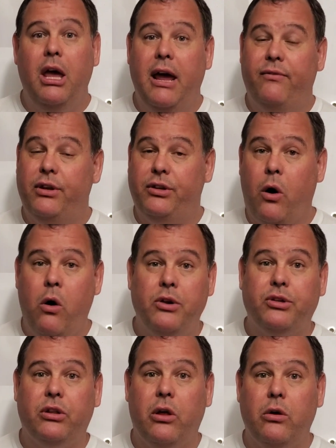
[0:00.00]
If the door
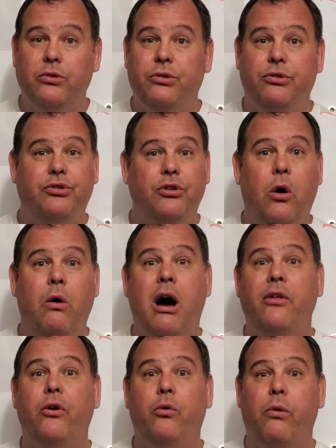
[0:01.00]
is closed, there's no
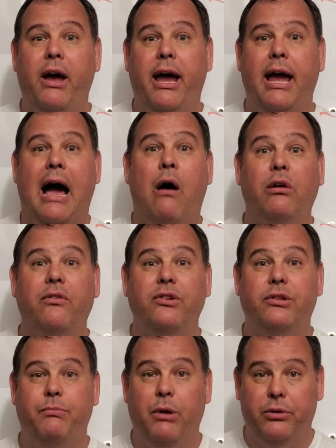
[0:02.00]
other way out of
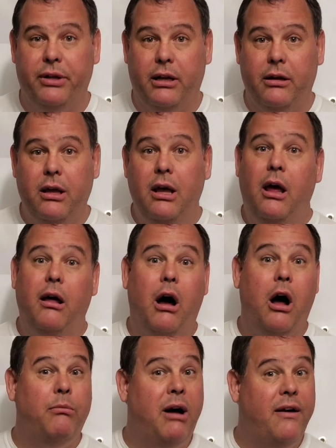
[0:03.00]
this building.
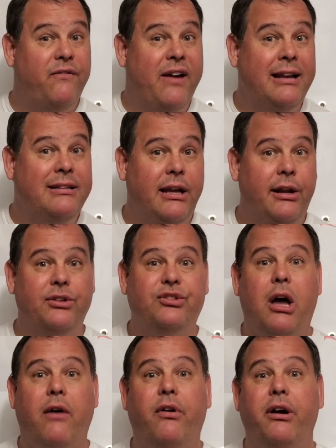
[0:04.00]
All my venting is
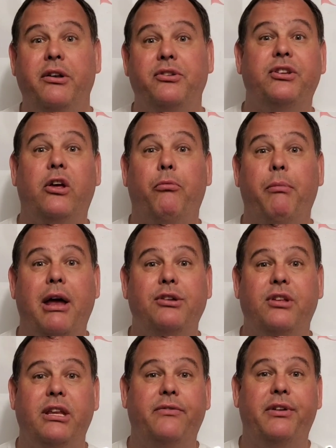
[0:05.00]
covered in a steel mesh
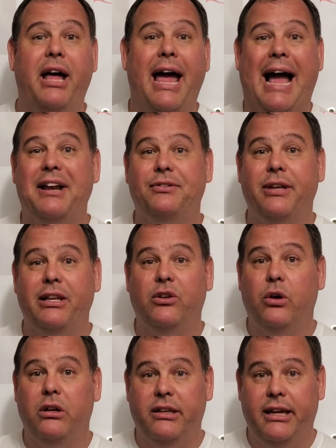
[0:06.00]
that even a hatchling
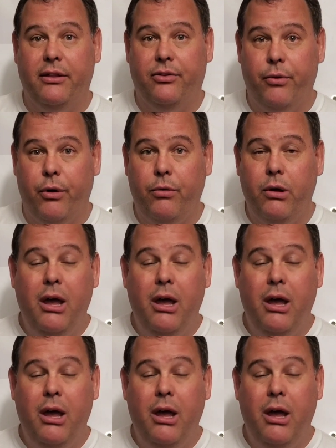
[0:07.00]
couldn't get through.